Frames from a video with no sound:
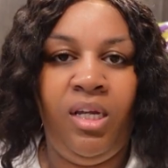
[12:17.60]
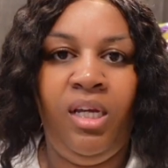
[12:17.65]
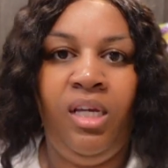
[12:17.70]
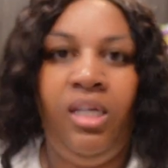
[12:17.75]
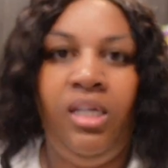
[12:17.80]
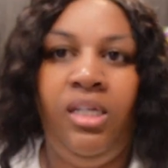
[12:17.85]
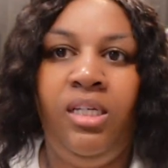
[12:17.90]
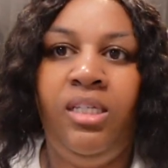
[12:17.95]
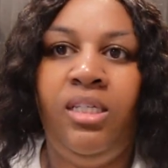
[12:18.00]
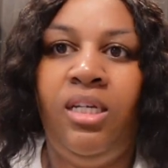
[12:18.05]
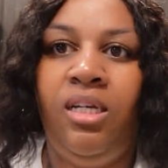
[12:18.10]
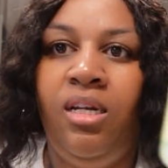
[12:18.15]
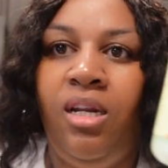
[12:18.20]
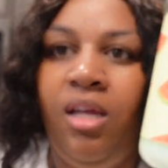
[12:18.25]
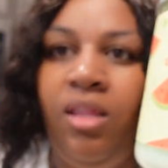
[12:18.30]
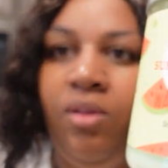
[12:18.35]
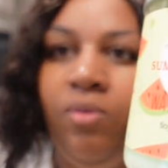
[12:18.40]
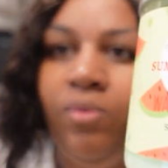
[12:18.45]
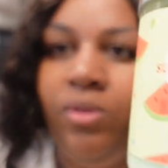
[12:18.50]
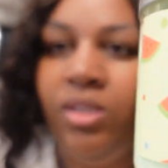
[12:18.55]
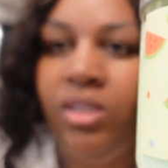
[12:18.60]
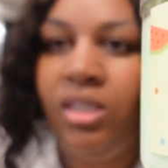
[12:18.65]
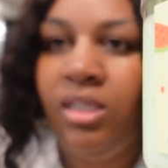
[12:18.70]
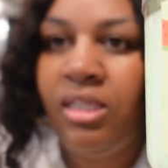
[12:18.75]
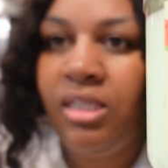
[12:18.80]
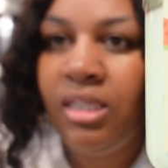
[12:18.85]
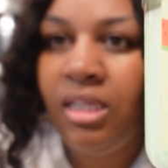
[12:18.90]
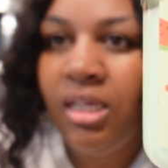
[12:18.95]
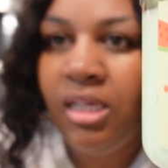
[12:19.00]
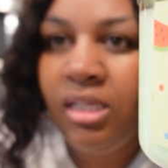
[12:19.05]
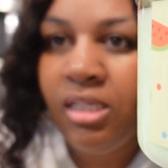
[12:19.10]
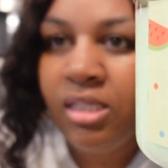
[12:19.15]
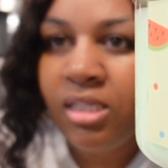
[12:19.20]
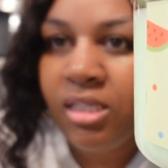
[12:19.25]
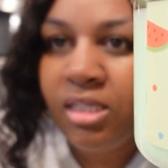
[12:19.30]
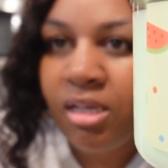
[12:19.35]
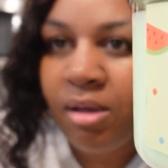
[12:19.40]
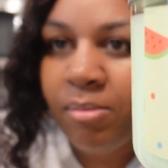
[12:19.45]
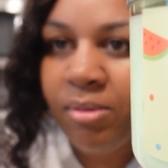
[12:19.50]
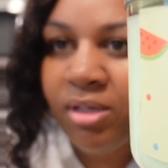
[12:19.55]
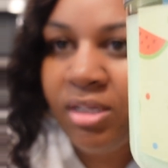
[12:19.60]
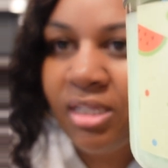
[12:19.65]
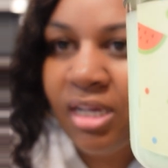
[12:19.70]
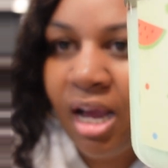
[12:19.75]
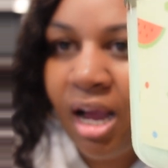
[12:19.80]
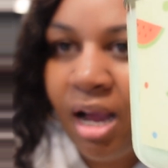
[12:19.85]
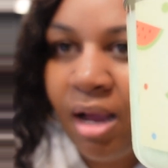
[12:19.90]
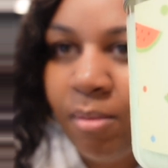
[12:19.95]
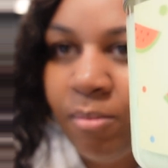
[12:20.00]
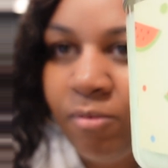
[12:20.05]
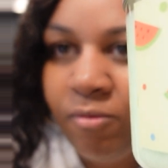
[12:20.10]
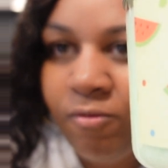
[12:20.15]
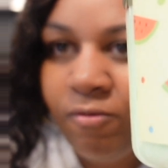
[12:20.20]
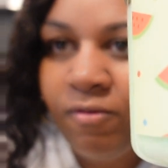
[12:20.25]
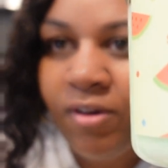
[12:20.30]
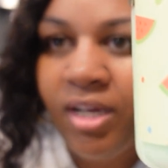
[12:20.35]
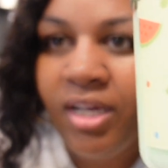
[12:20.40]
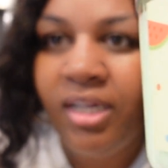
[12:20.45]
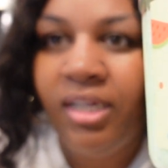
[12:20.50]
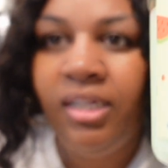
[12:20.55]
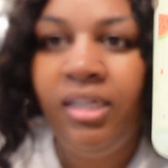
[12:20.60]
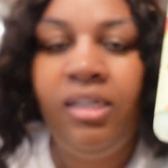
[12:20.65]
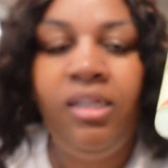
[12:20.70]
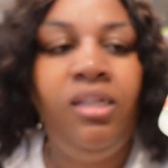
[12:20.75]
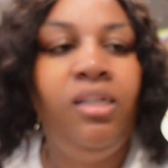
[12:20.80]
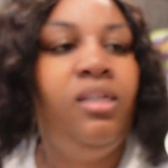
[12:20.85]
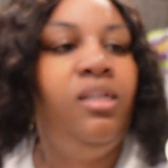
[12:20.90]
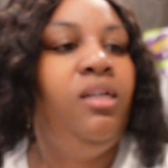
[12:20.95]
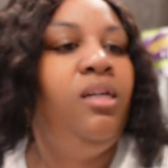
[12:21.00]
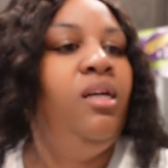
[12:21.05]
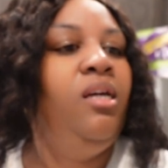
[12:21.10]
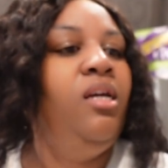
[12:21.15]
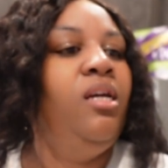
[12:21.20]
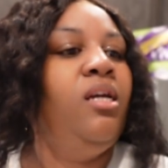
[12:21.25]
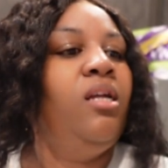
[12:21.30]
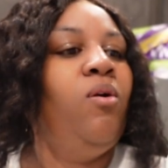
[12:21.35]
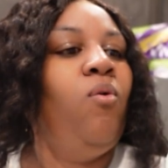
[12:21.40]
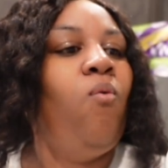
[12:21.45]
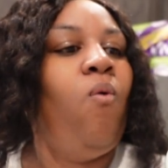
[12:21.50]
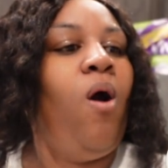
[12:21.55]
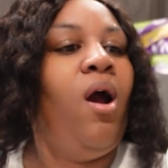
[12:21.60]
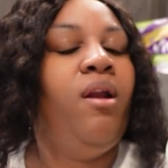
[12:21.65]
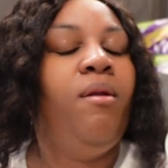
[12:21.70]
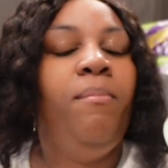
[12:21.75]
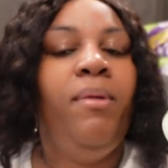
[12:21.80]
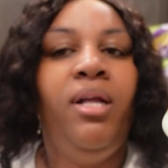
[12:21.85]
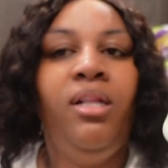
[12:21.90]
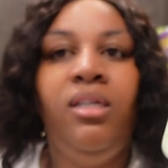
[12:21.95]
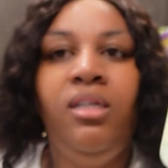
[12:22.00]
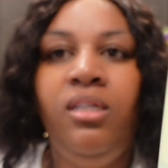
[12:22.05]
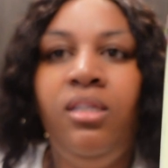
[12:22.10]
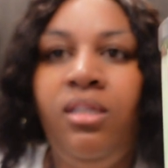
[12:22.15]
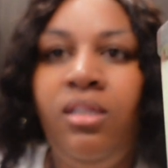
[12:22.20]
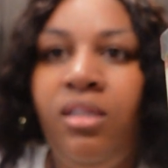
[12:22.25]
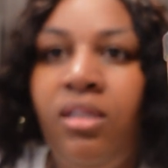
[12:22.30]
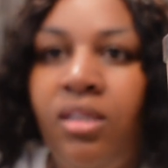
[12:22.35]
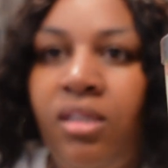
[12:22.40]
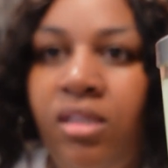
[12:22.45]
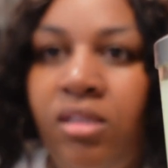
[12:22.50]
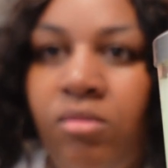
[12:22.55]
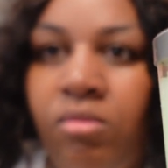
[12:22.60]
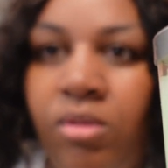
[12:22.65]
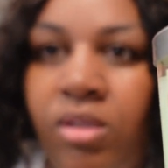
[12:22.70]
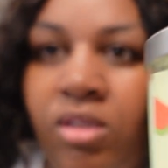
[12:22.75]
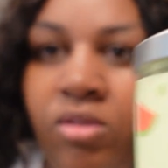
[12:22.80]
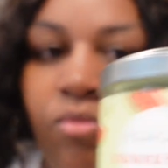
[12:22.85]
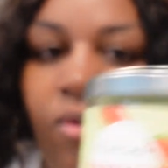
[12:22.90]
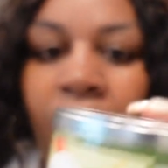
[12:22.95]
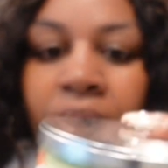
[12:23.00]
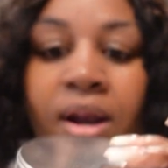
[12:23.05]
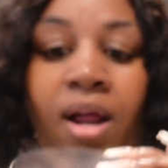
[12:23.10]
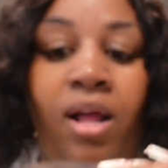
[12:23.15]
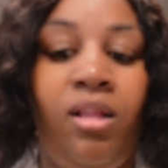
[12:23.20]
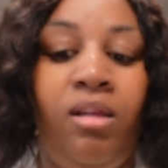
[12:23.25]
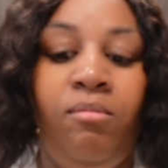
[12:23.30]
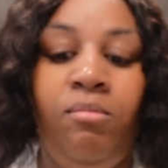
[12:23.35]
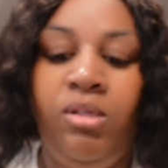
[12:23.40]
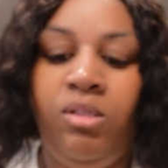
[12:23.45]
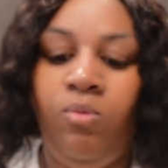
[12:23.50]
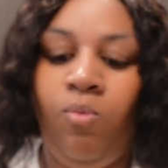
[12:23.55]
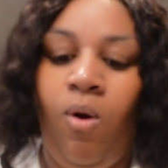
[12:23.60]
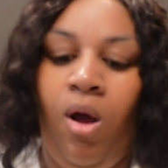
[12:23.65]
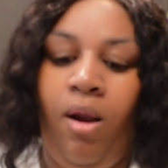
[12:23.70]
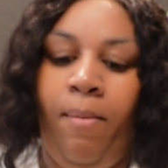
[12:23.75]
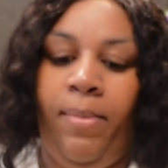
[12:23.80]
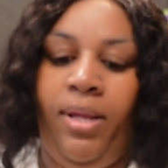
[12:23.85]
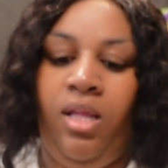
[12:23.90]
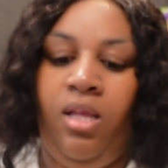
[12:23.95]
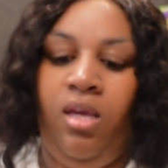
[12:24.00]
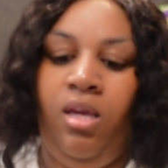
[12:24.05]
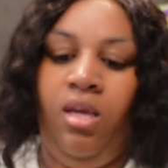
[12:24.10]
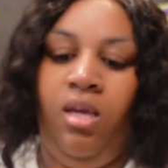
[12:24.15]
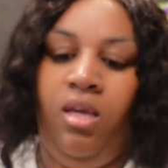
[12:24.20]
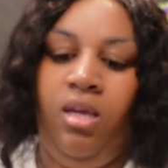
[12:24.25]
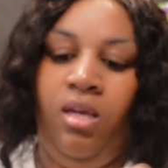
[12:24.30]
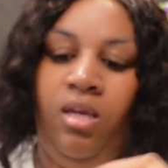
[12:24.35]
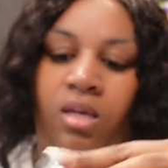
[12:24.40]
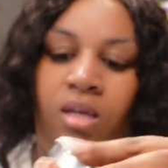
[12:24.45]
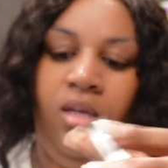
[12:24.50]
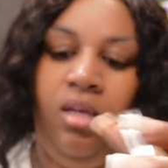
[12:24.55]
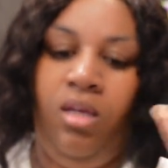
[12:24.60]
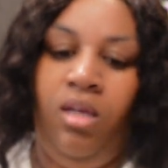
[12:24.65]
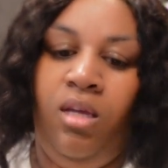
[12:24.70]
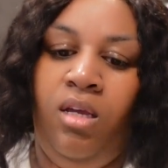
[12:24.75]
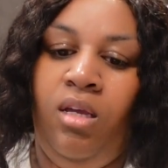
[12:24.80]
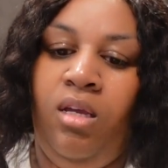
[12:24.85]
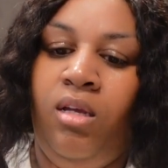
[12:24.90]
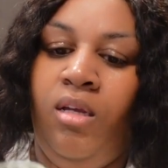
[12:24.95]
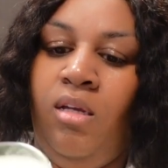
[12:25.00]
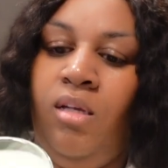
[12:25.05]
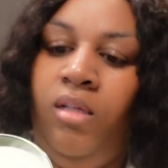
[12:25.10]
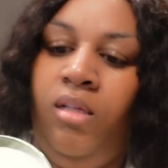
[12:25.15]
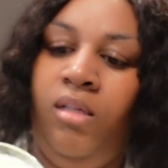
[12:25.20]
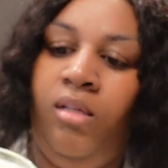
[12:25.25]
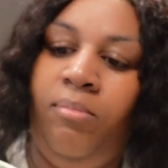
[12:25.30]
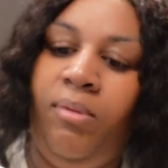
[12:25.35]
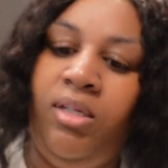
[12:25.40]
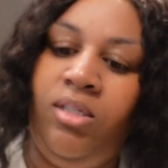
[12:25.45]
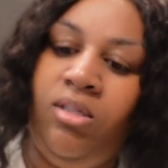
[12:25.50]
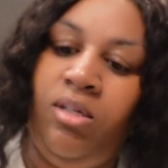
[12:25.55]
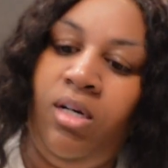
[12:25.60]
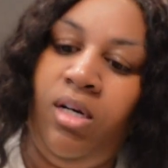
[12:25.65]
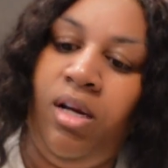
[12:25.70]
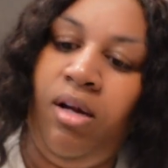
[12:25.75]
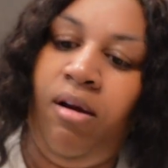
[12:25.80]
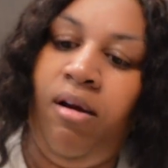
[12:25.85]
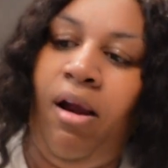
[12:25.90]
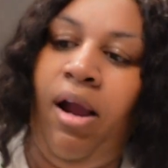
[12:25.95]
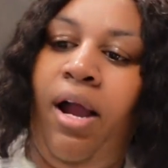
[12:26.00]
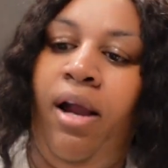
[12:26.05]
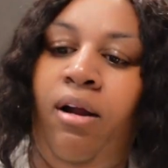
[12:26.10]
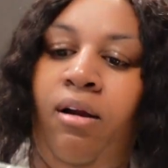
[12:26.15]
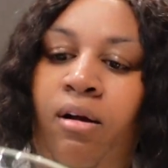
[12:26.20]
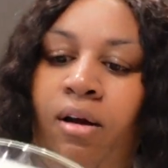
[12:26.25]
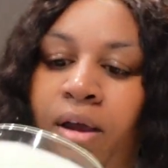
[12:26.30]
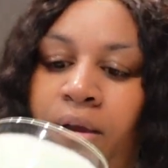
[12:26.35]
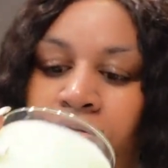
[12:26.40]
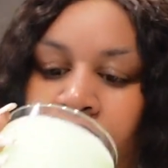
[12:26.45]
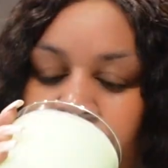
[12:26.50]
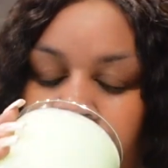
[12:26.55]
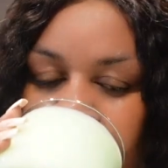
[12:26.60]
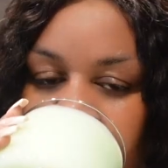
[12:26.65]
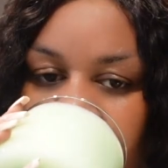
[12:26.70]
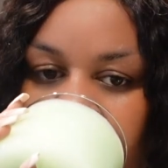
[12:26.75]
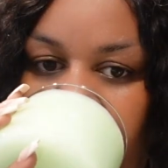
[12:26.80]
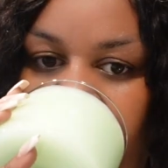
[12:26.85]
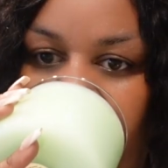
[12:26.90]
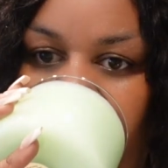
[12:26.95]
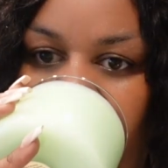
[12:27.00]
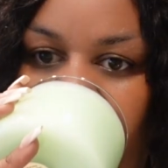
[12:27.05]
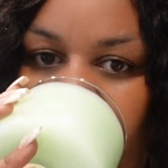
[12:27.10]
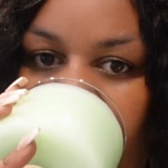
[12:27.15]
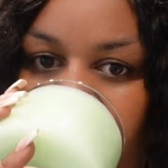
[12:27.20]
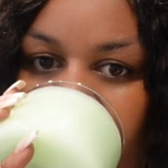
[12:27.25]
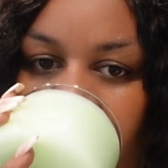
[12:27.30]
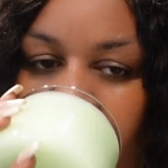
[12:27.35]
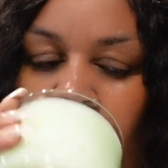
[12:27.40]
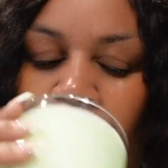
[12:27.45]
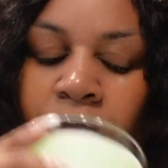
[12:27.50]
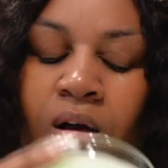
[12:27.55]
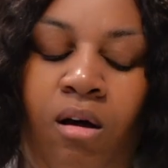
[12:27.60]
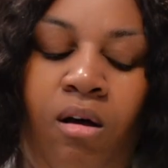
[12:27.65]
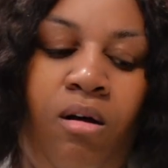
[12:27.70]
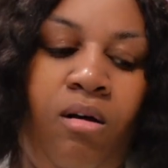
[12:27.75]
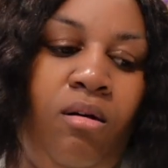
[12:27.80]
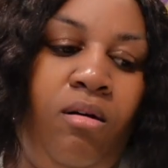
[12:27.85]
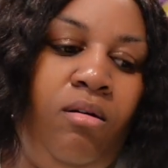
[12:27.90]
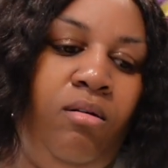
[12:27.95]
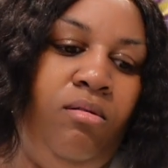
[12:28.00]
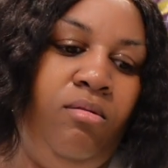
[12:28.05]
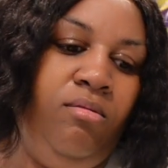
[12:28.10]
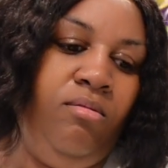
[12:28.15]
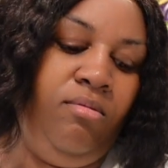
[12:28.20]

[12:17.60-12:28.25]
This one is another one she sent. Summertime Fun Watermelon. This one is why, and I love me some watermelon. Make sure it didn't crack. Okay. Oh.